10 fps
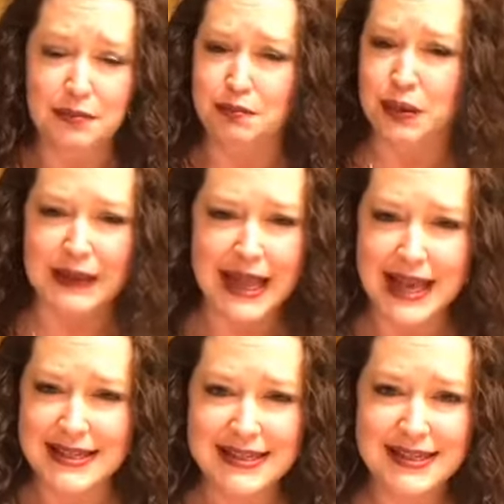
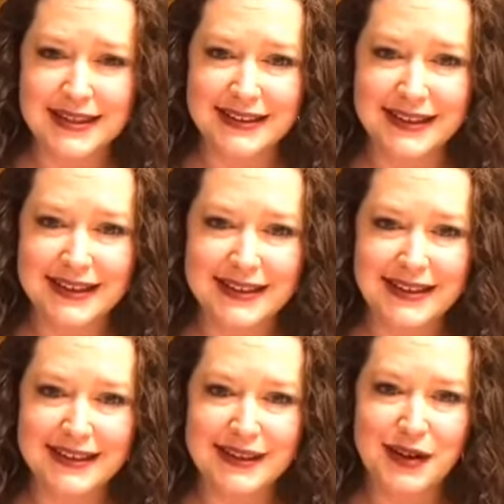blessed.
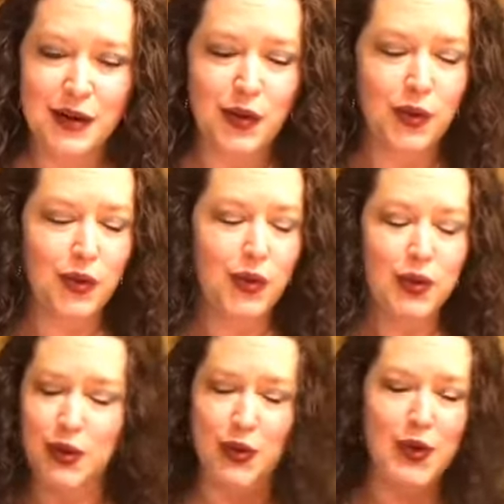
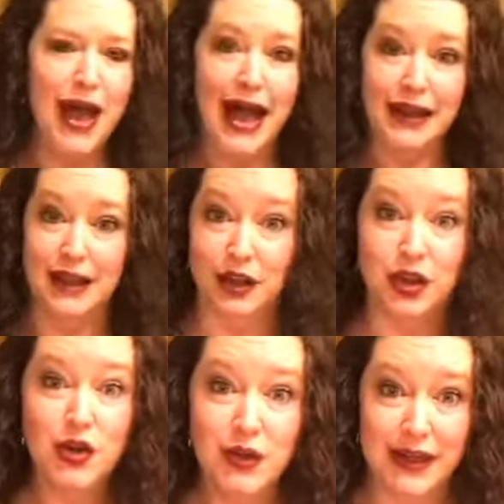Whew,
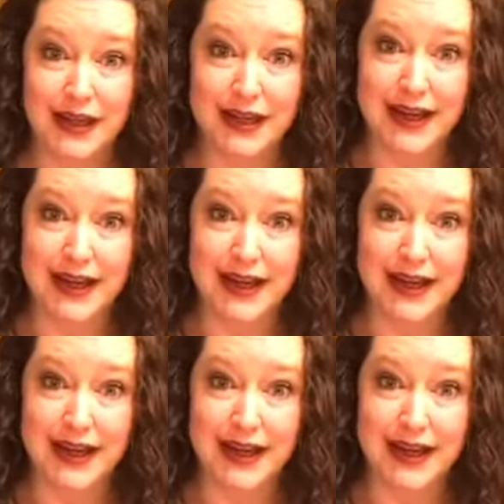hallelujah.